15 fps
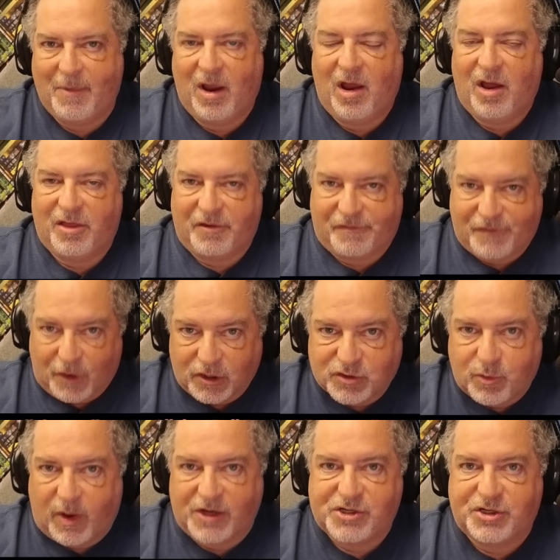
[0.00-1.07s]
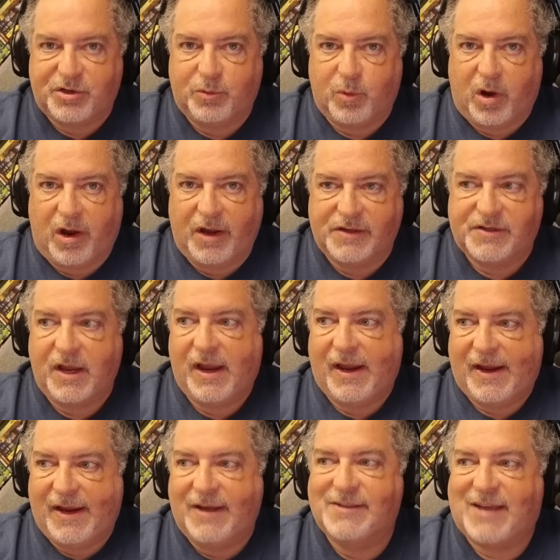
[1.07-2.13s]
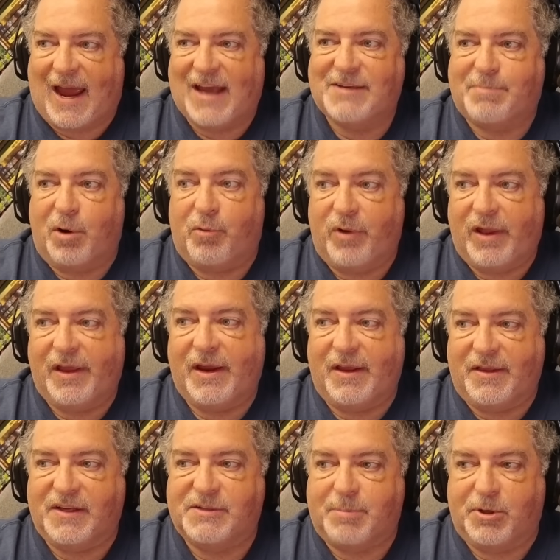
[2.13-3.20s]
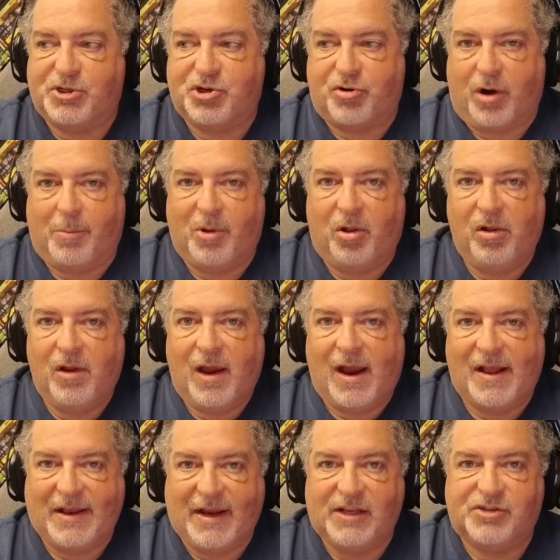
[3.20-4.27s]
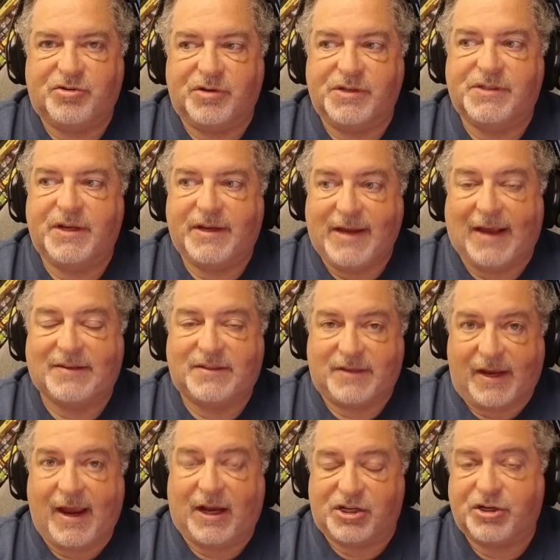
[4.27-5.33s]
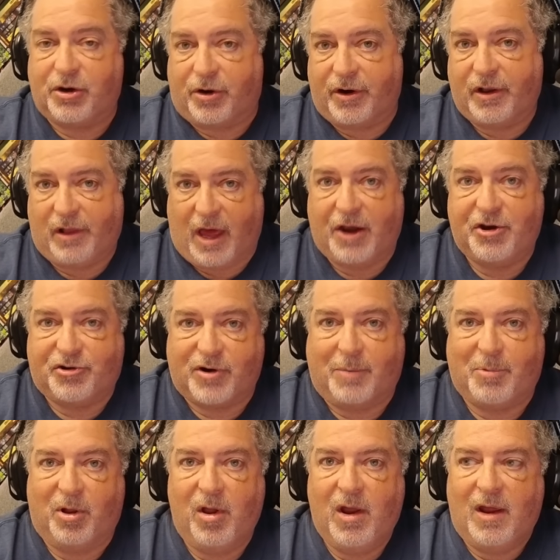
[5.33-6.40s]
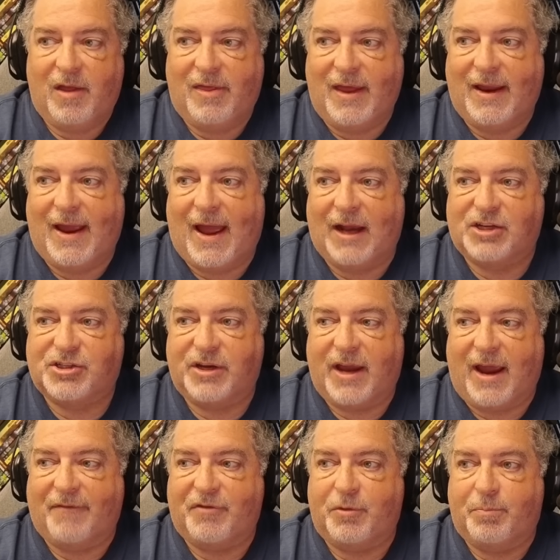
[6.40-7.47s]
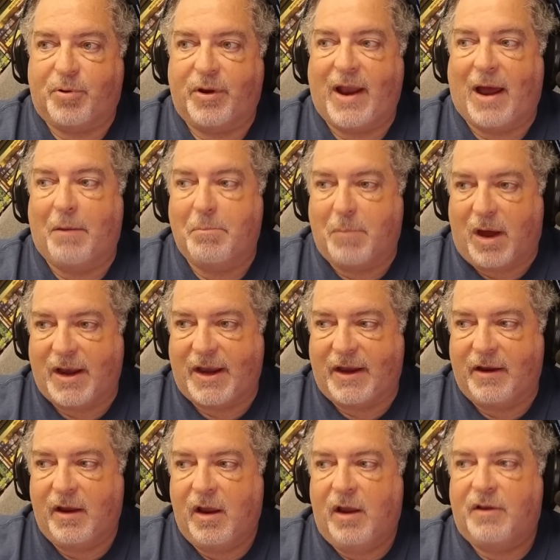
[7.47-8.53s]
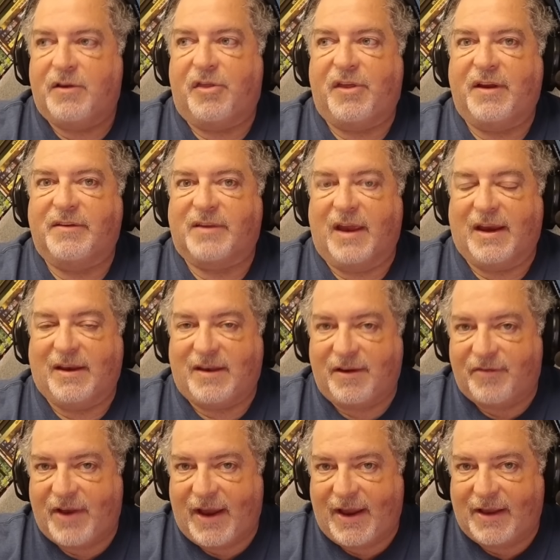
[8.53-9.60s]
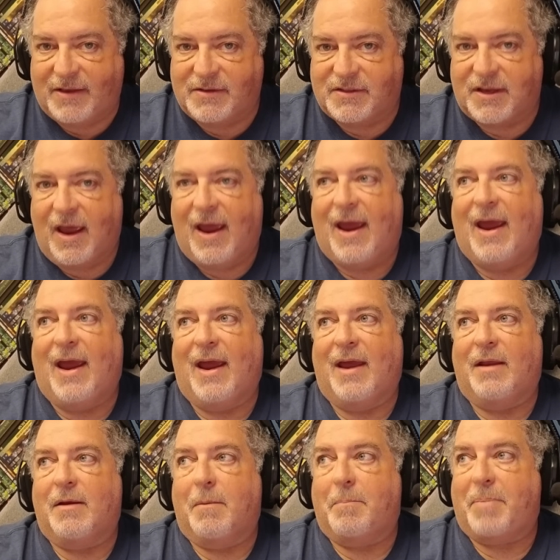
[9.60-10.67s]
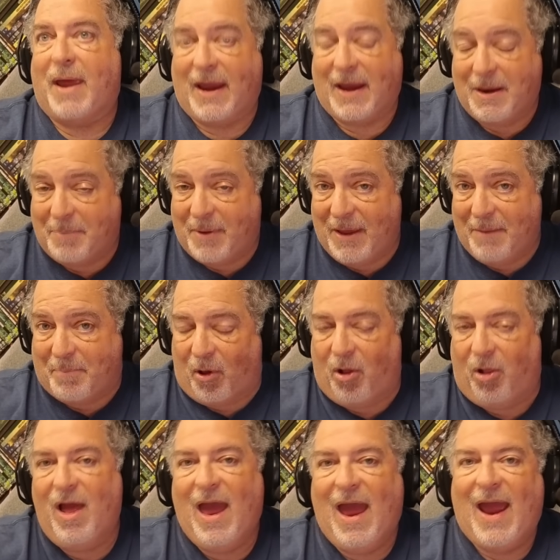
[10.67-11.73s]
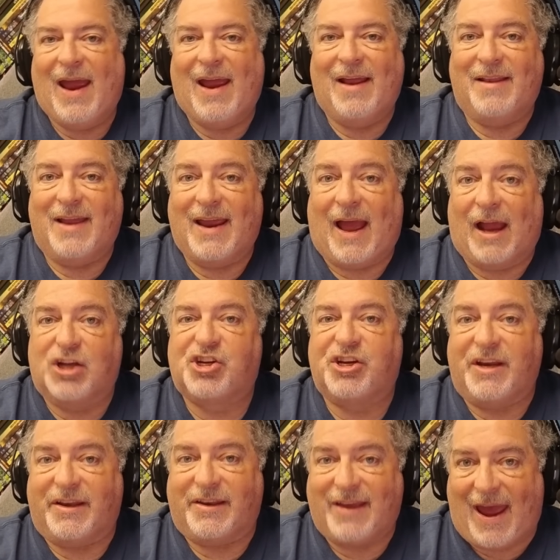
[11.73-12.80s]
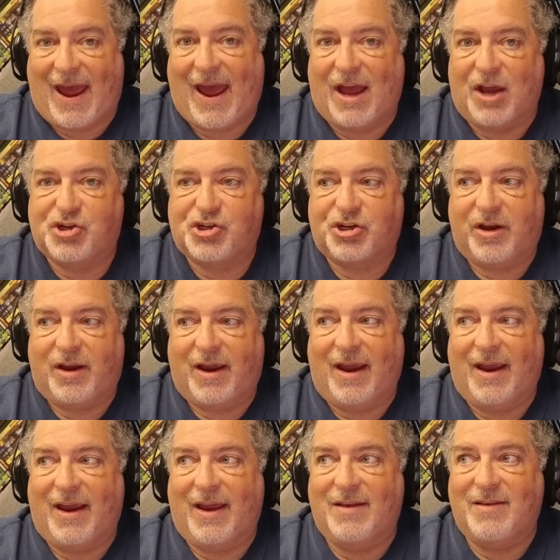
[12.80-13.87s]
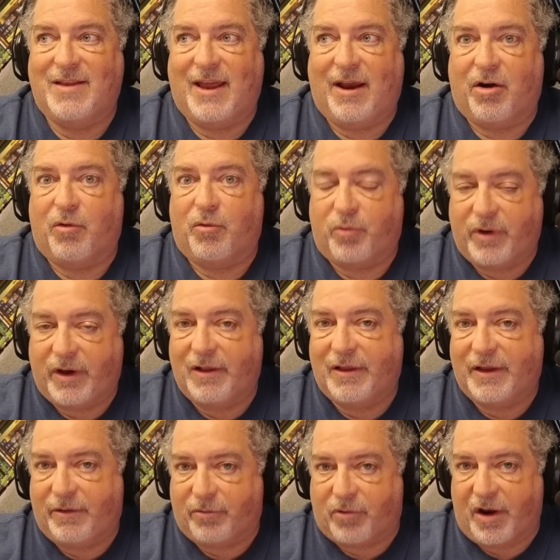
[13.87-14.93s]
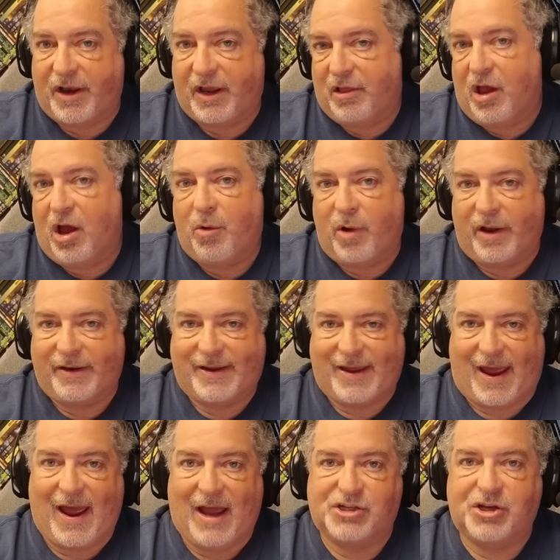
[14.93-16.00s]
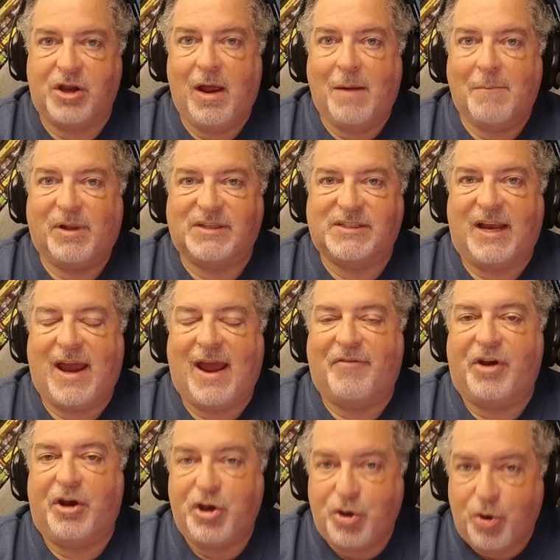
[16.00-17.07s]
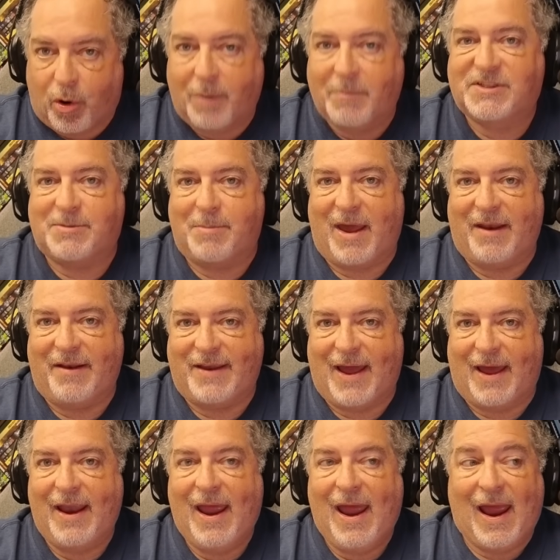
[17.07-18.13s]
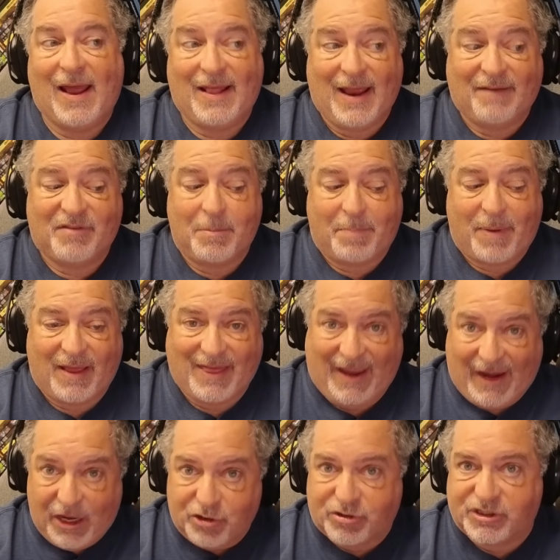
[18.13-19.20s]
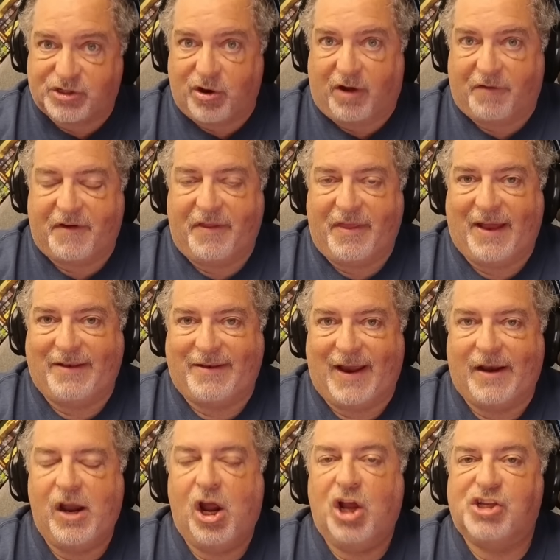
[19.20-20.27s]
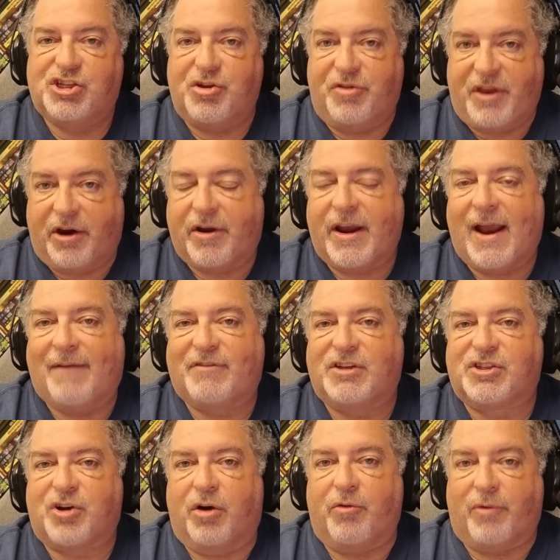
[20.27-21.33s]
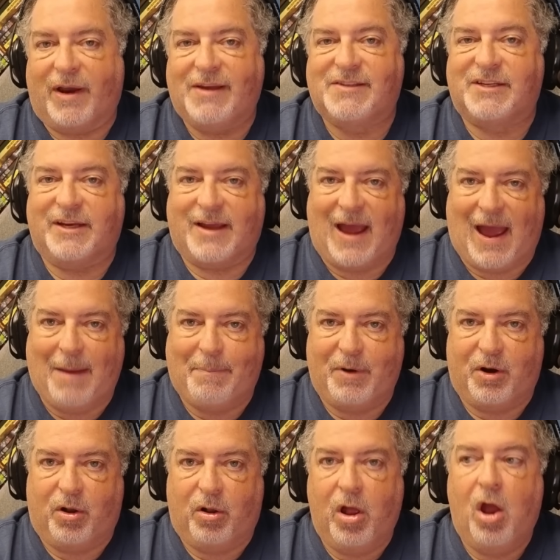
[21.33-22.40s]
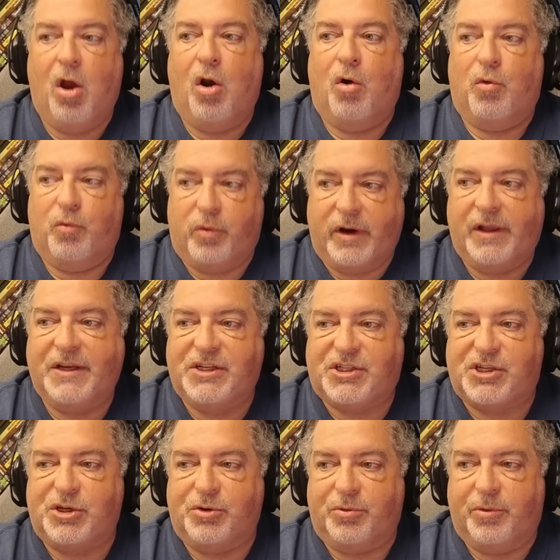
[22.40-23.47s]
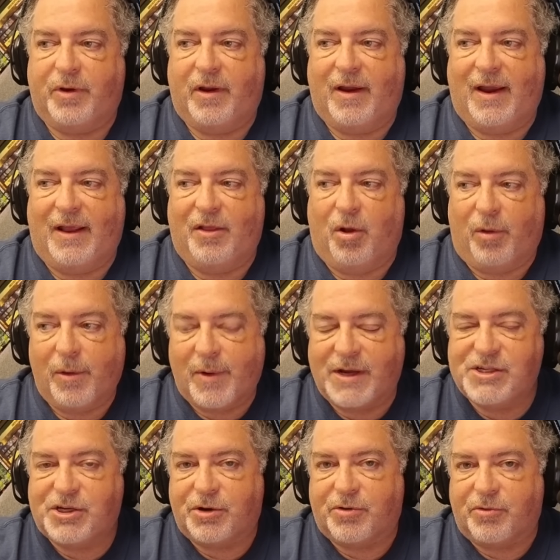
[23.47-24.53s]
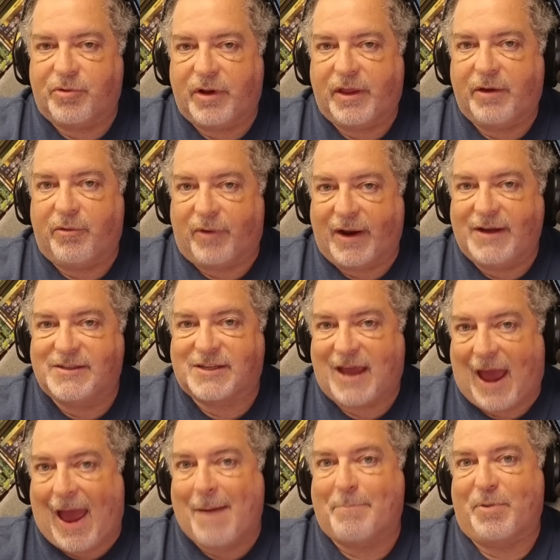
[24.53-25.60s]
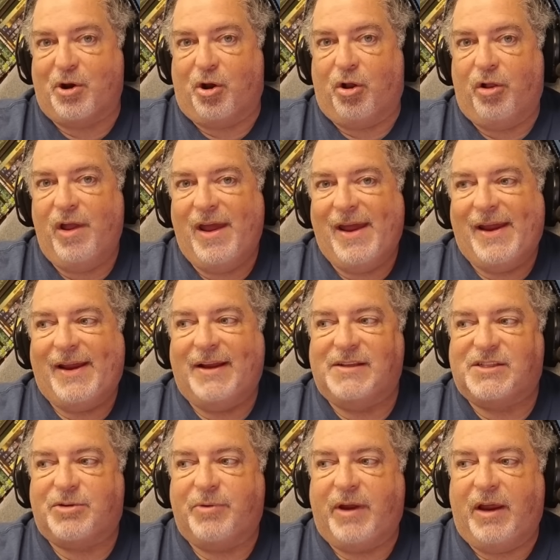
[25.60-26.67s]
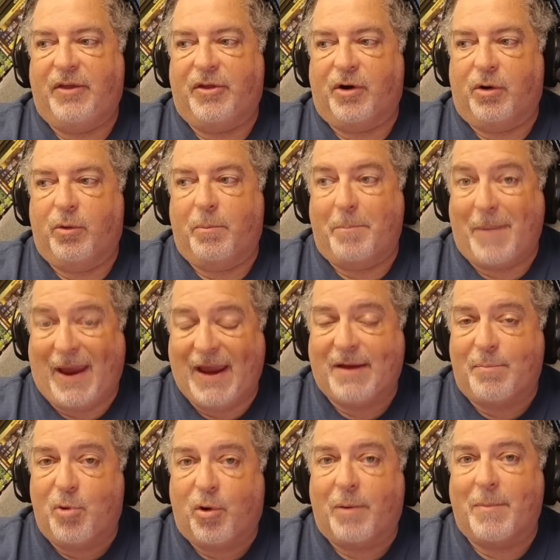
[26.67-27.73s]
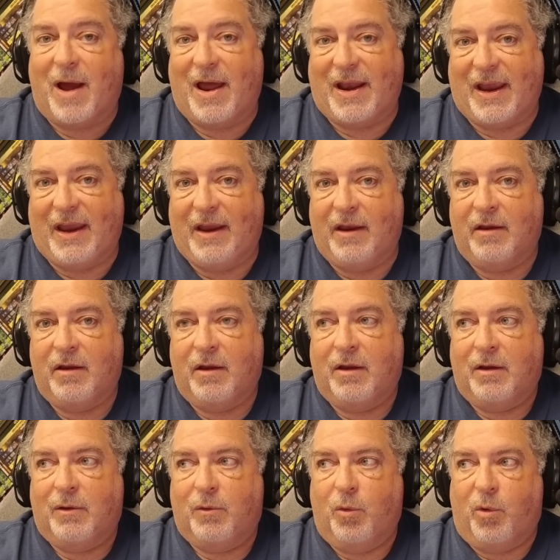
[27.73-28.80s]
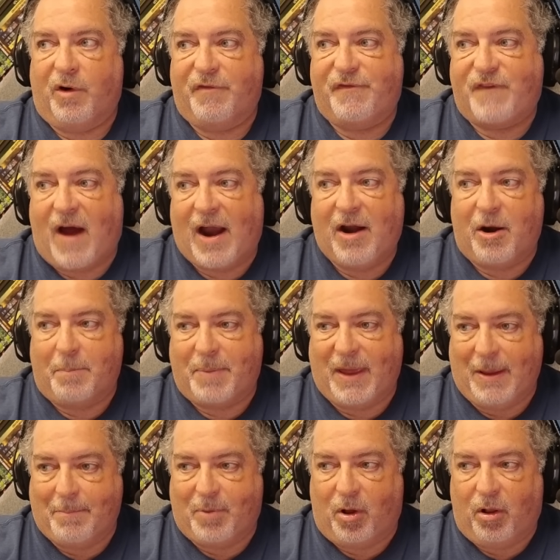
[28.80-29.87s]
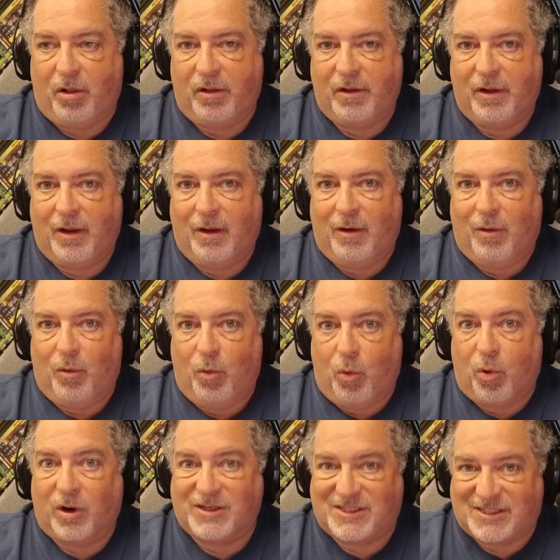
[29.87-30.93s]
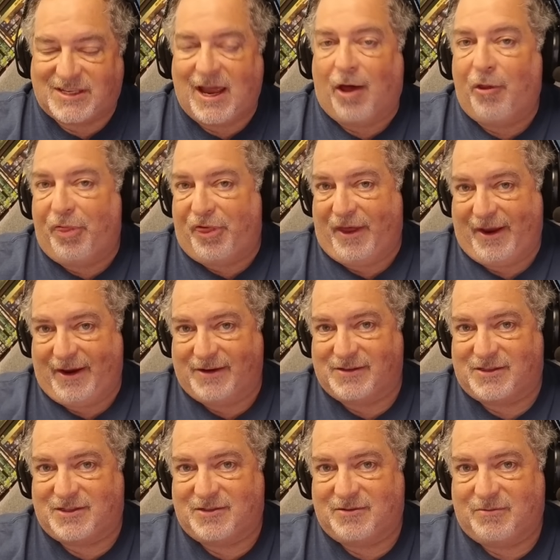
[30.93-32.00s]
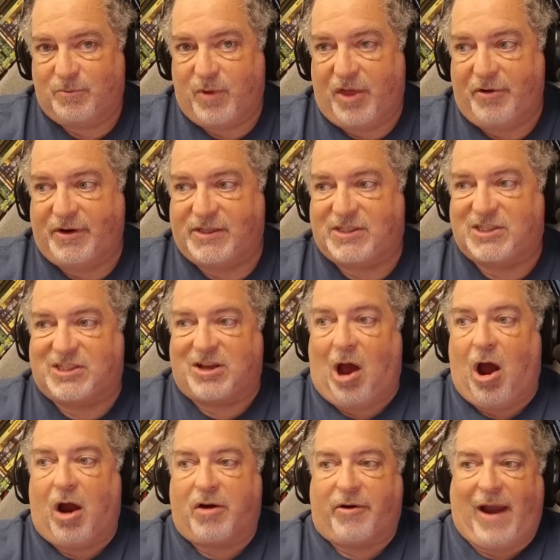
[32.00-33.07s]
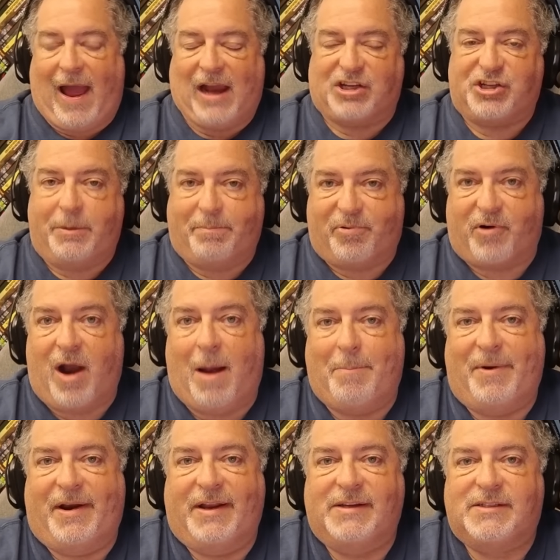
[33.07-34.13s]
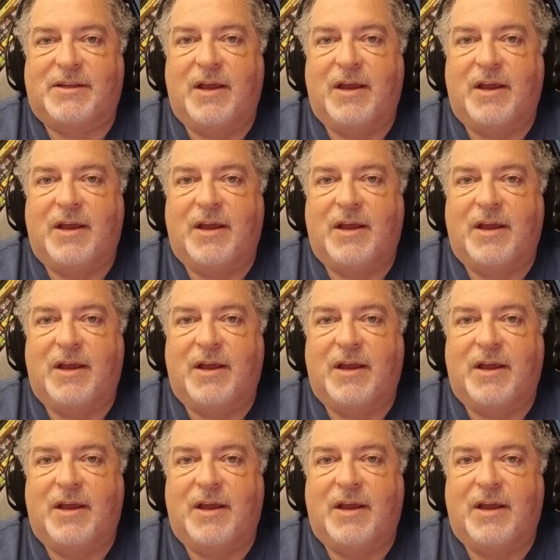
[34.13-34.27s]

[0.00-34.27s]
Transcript: The first question was, is Hasbro really in this much trouble? And the answer is yes, they actually are in a lot of trouble. They actually have to put out money to things like dividends and paying people, and they actually need cash, and they're really running low on cash. Plus, they have an enormous amount of debt, and they have to pay the interest off on that debt. So they're going to have to start raising capital really soon. And the only ways you can really raise capital is to either make more money or fire people or sell things, whether it's stock or actually properties.